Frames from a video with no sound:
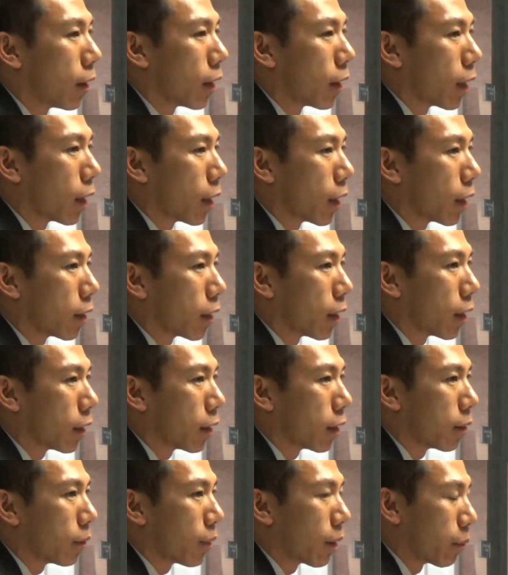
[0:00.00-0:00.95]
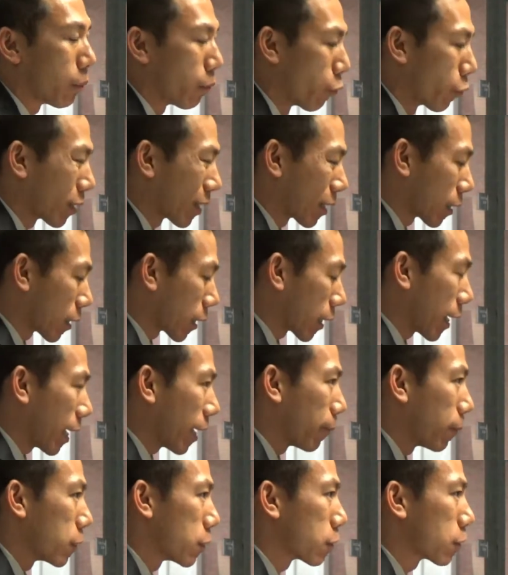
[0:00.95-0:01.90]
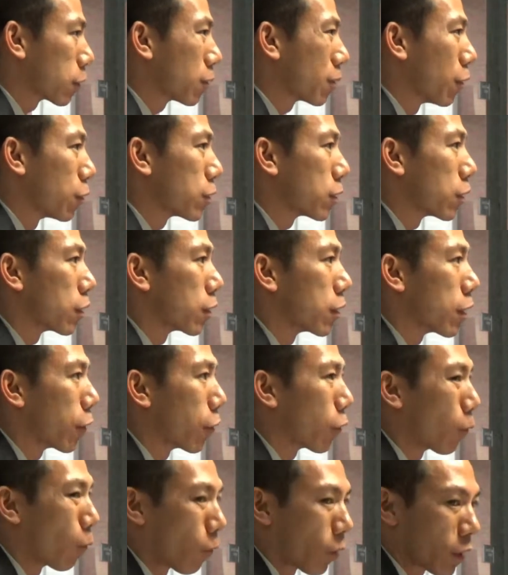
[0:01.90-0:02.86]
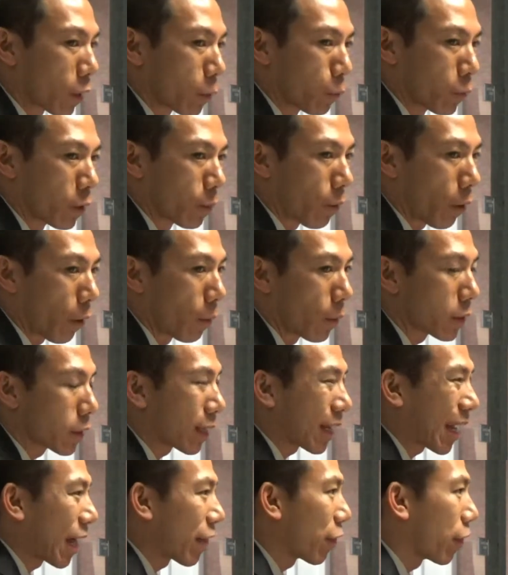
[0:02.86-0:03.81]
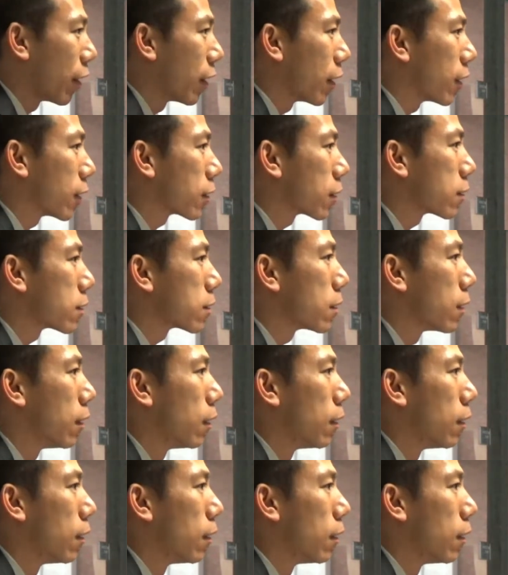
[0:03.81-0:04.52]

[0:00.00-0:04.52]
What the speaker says: And bringing a campus closely together, working with departments like athletics,